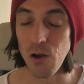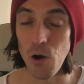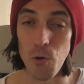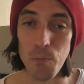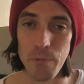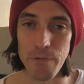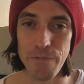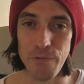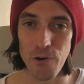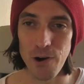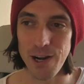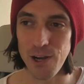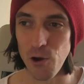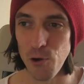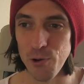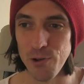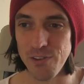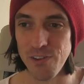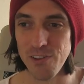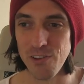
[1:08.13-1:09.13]
Oh, before I
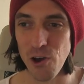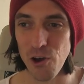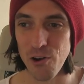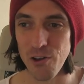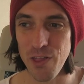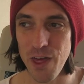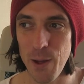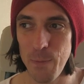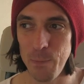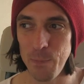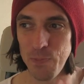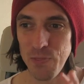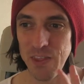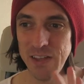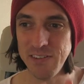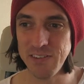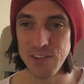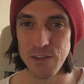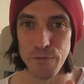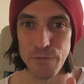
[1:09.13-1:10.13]
go to them,
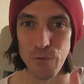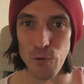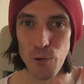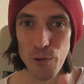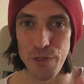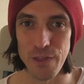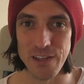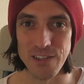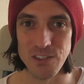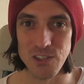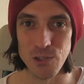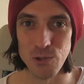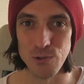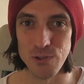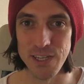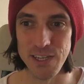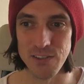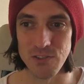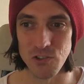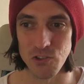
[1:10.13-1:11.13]
these are the 4 things that you'll
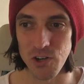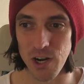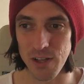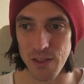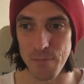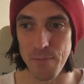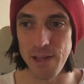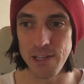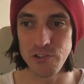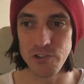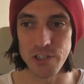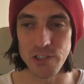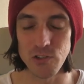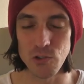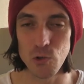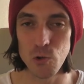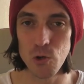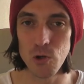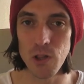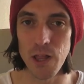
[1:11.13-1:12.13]
need to track the metrics.
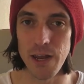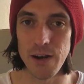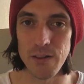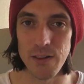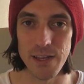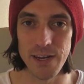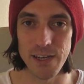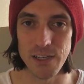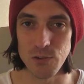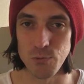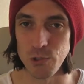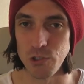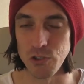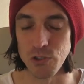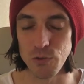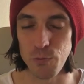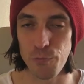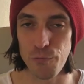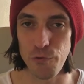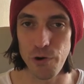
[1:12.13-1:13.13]
Google Analytics, which
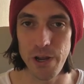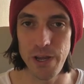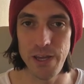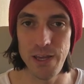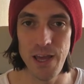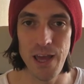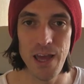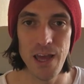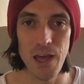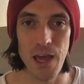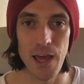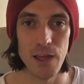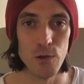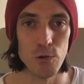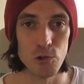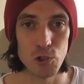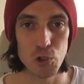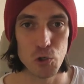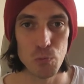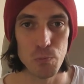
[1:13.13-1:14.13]
is free, and
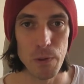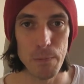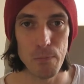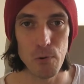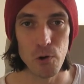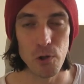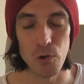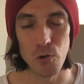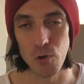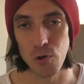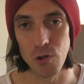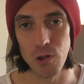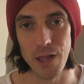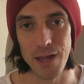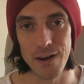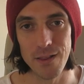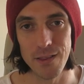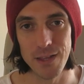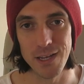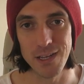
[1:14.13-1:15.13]
you should be putting Google
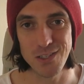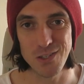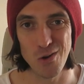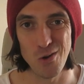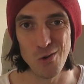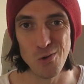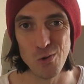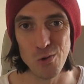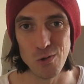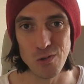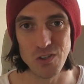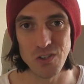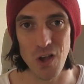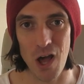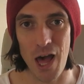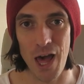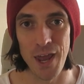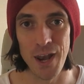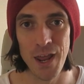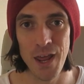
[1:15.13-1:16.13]
Analytics on your
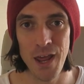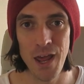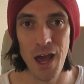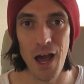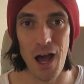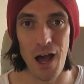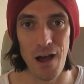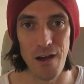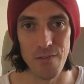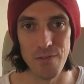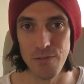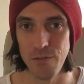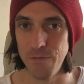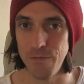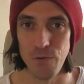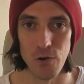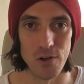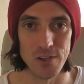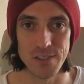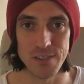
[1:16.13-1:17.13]
site the
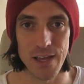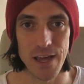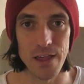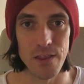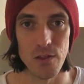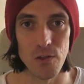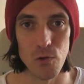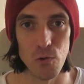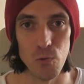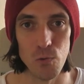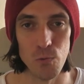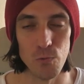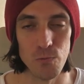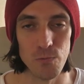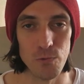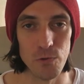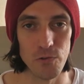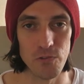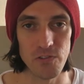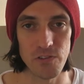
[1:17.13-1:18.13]
first day that
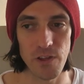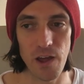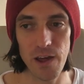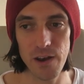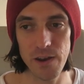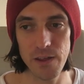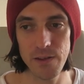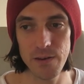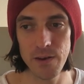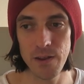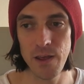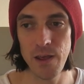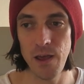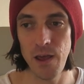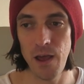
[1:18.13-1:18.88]
you start it.